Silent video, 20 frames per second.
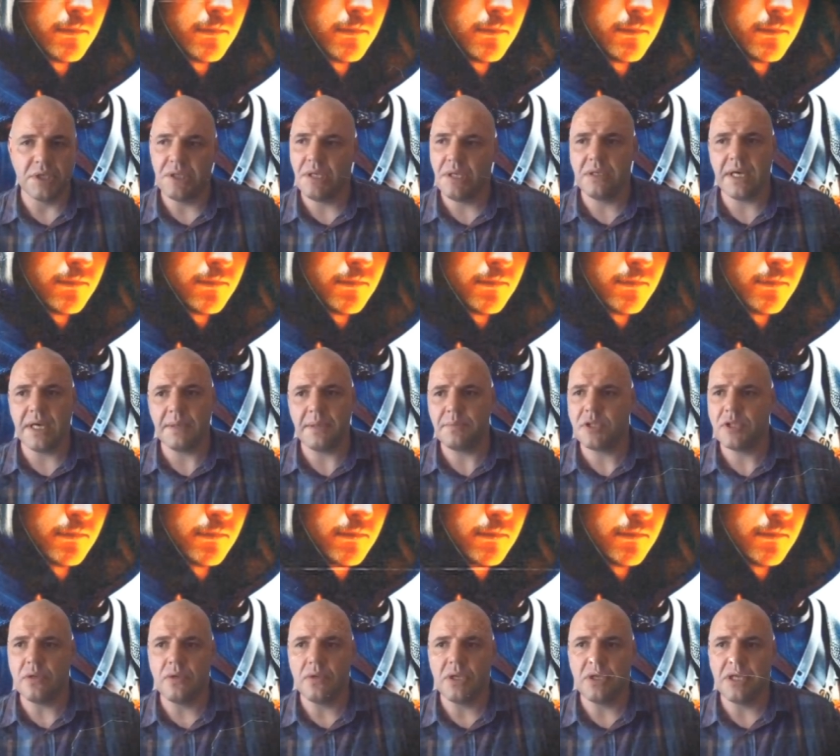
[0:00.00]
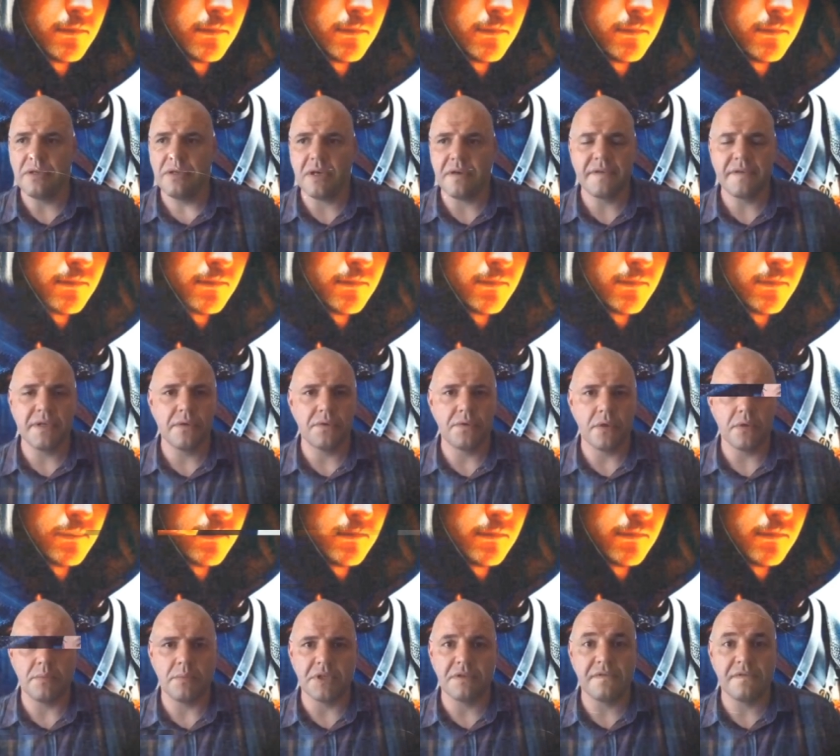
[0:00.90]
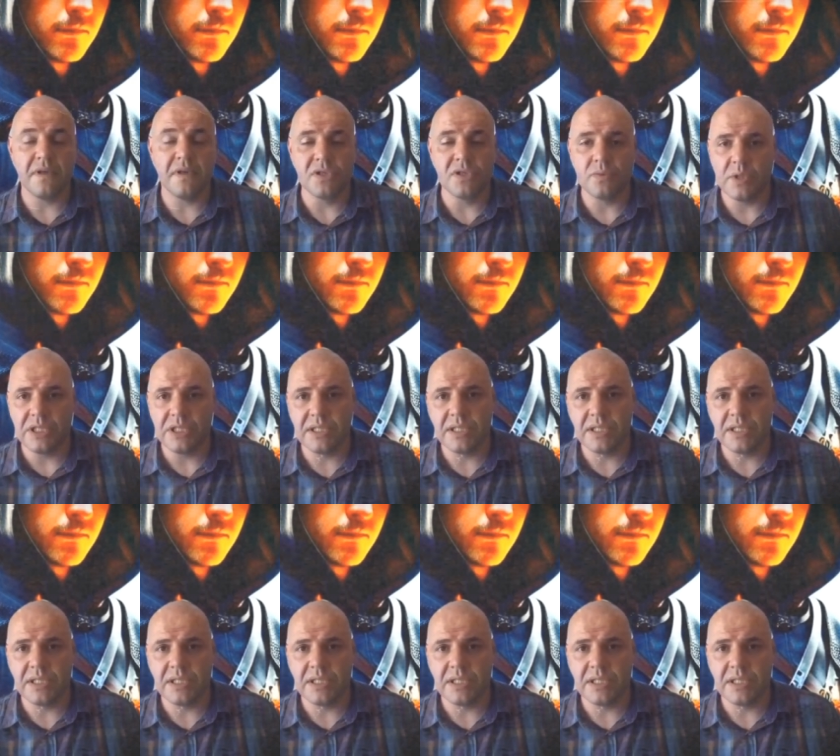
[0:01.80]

He did absolutely nothing wrong, but false